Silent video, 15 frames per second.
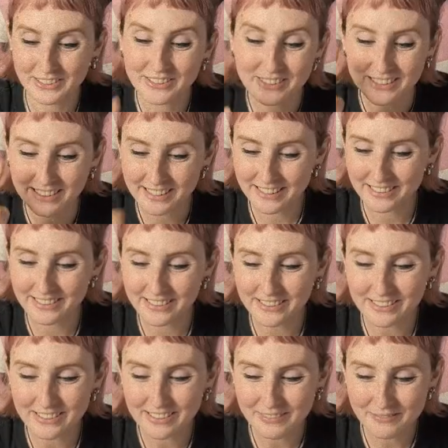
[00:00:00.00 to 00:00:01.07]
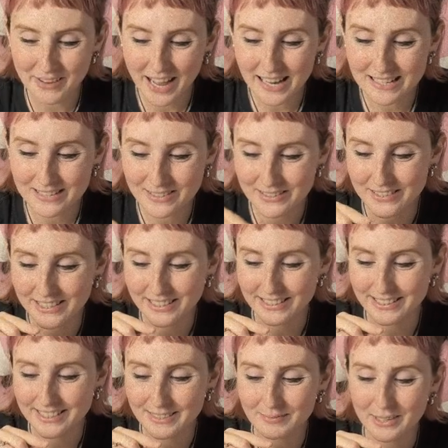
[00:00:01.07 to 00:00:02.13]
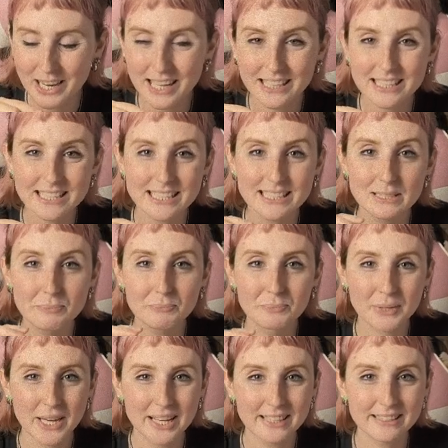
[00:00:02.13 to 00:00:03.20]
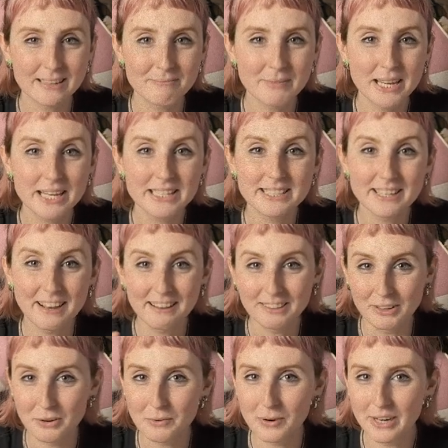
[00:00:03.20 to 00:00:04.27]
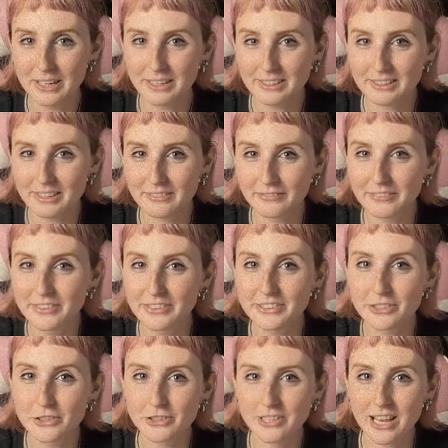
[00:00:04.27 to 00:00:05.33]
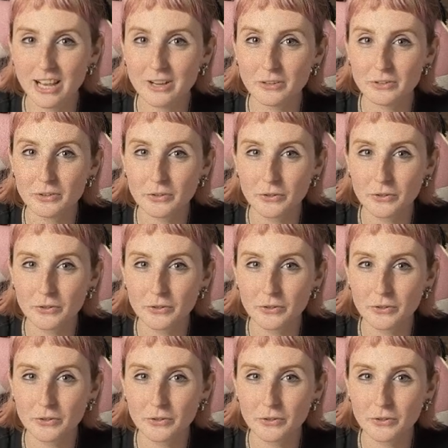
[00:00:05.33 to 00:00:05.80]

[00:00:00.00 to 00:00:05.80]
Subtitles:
So, little bag story on this brand. This is a brand that makes underwear that filters out